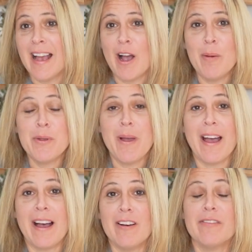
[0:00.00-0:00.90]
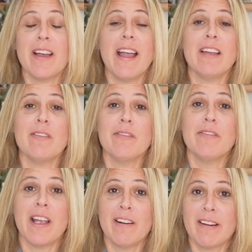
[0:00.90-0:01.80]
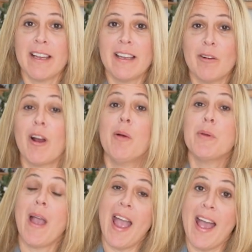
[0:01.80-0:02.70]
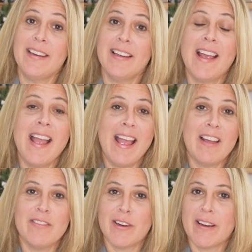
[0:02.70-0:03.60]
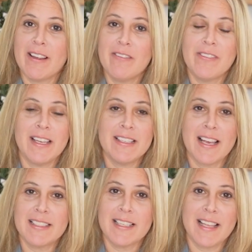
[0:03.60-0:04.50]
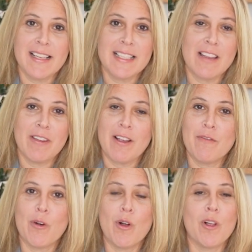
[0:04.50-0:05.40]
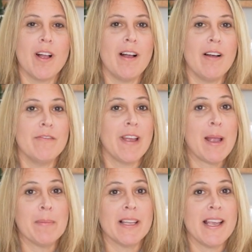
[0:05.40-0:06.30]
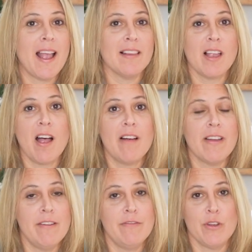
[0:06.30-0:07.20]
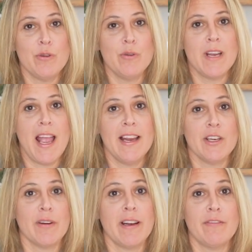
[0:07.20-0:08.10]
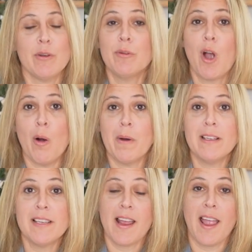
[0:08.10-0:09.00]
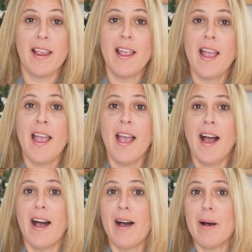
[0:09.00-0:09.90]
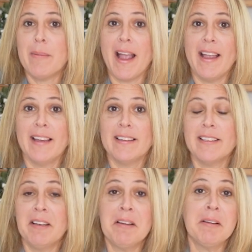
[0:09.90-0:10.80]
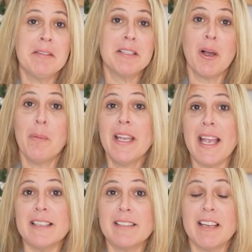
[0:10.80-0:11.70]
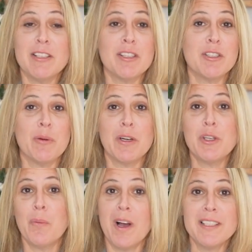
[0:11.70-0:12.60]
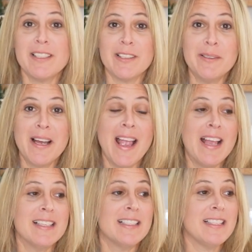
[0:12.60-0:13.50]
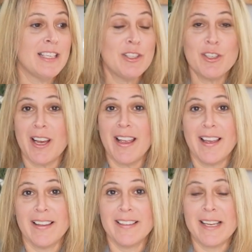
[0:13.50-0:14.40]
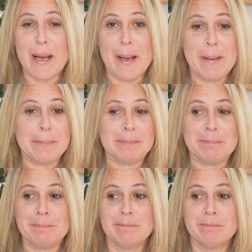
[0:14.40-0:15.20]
I hope you have I hope you had a very fantastic Thanksgiving full of family and love and food, and you're in a food coma today. And this whole weekend, and just do what you want to do, stitch and